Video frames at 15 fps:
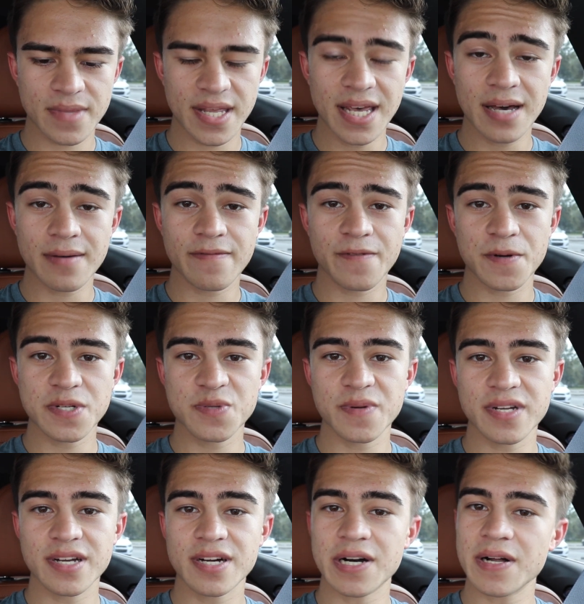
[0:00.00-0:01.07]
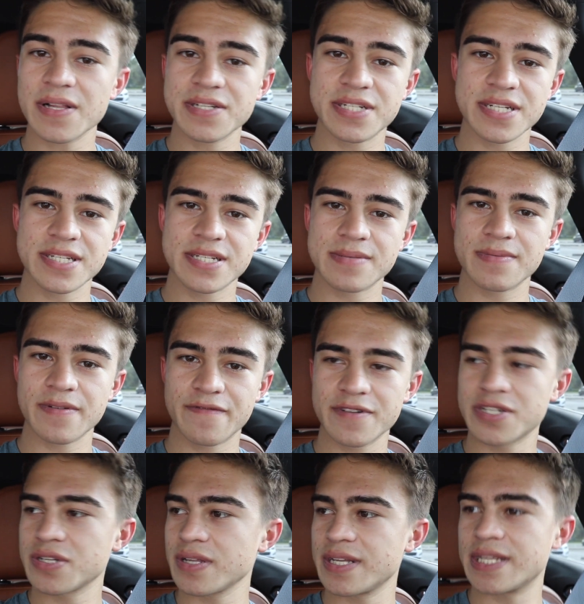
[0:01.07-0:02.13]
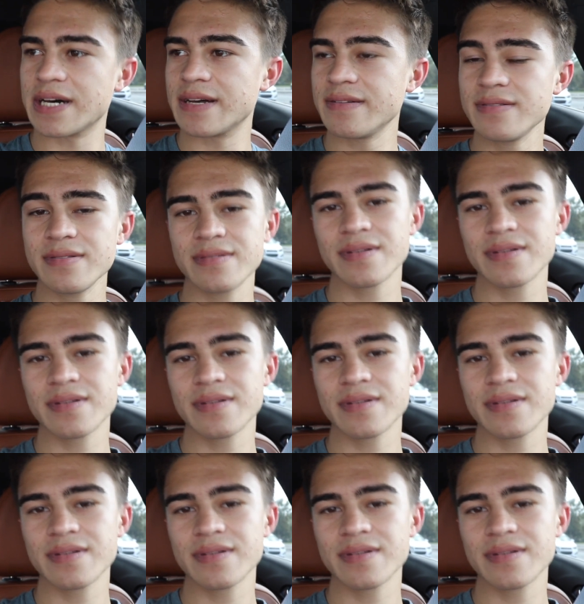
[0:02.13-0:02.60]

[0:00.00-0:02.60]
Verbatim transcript: Yeah, first week of college is officially done.